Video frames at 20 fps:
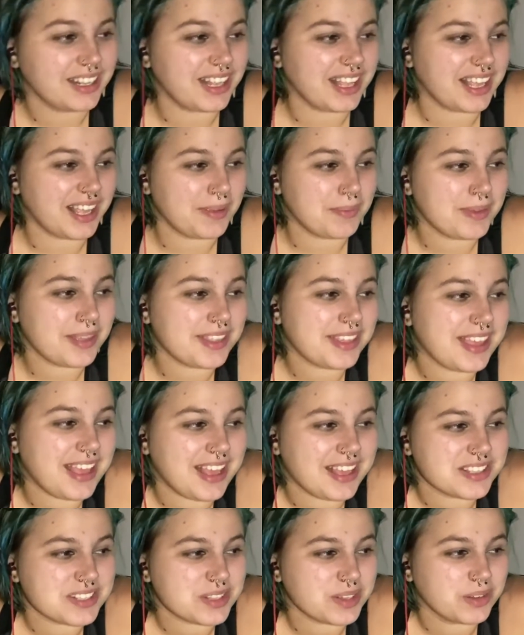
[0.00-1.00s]
Am I the
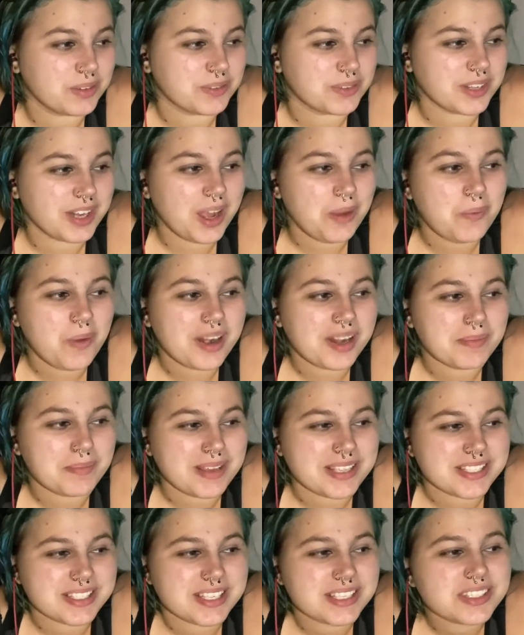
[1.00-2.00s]
asshole for not wanting my
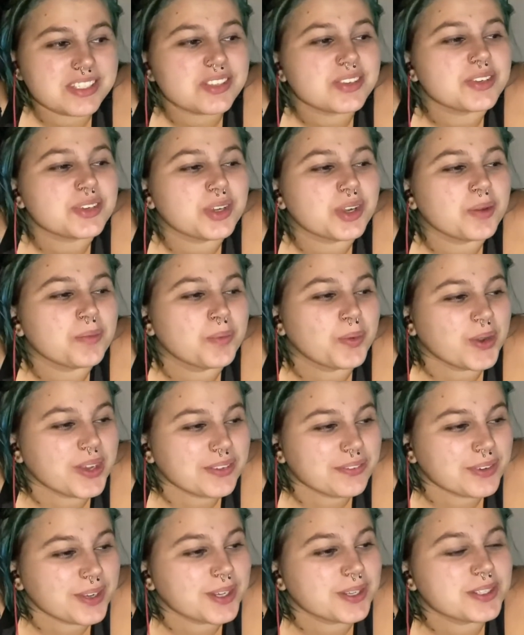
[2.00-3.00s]
sister and her
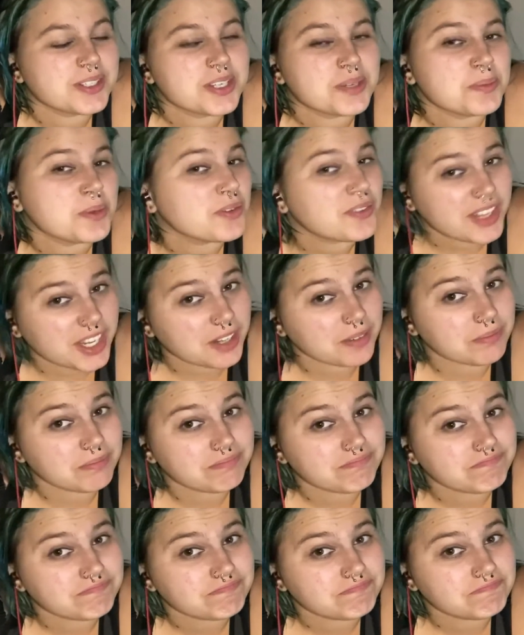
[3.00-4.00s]
boyfriend to move in?
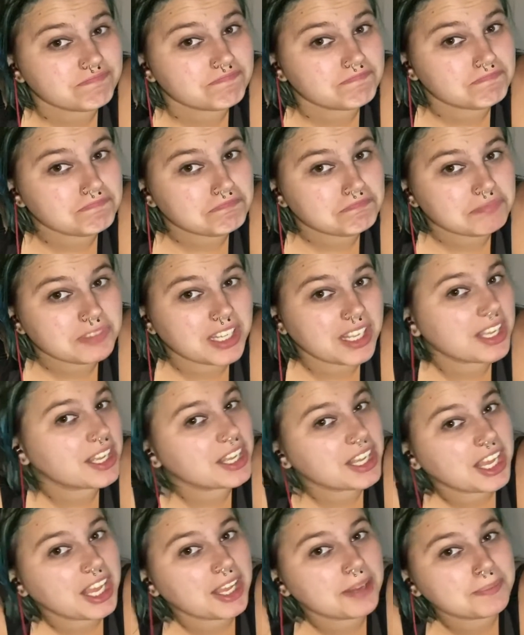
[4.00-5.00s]

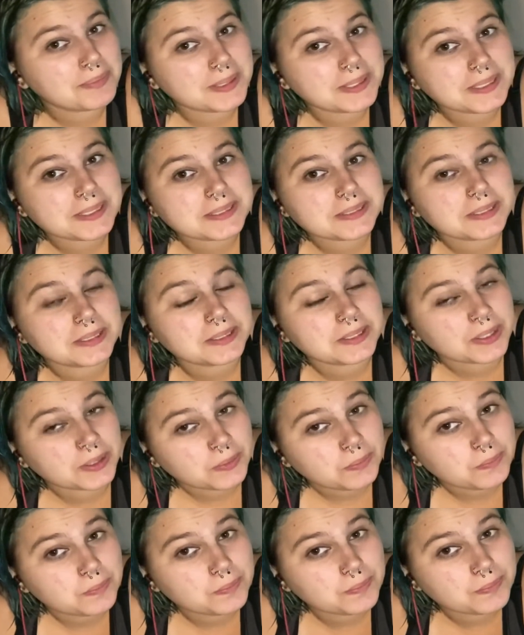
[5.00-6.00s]
I'm gonna say no.
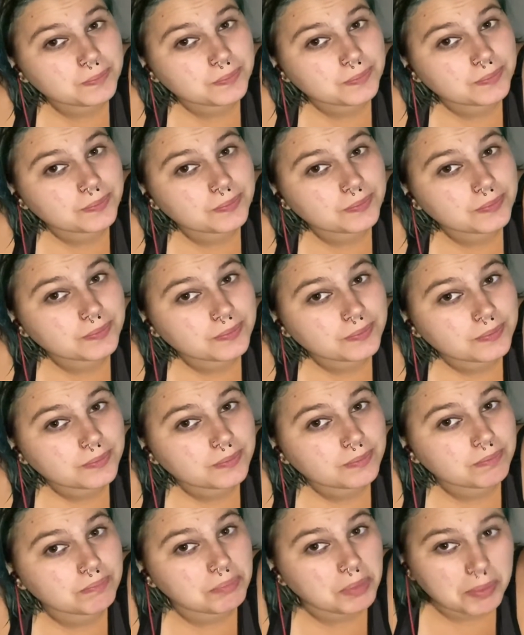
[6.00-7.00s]

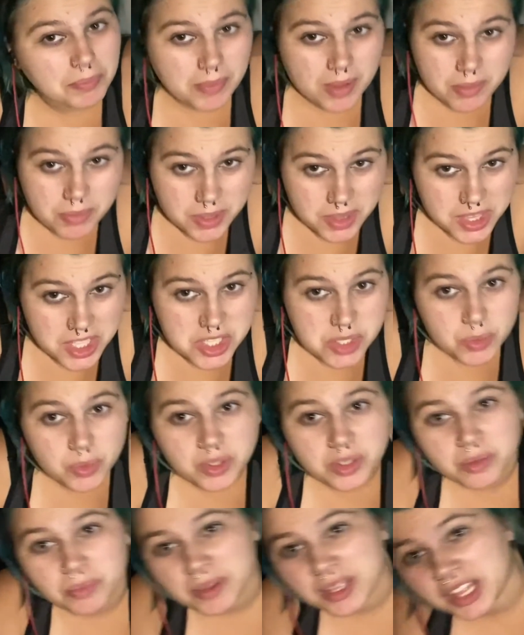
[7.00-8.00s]
But maybe this one
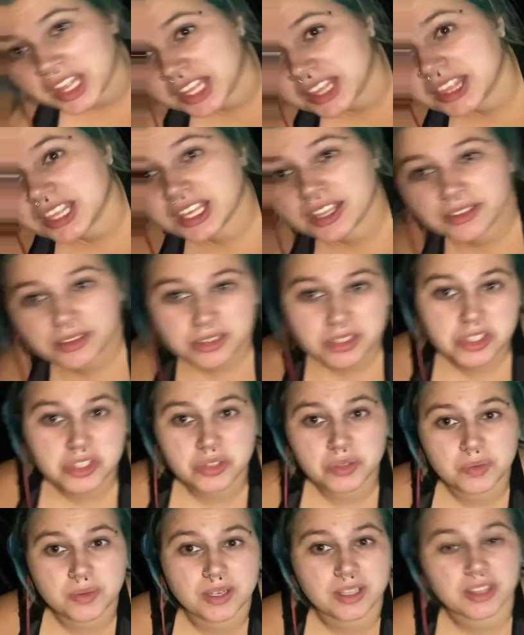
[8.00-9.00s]
will be like the other two where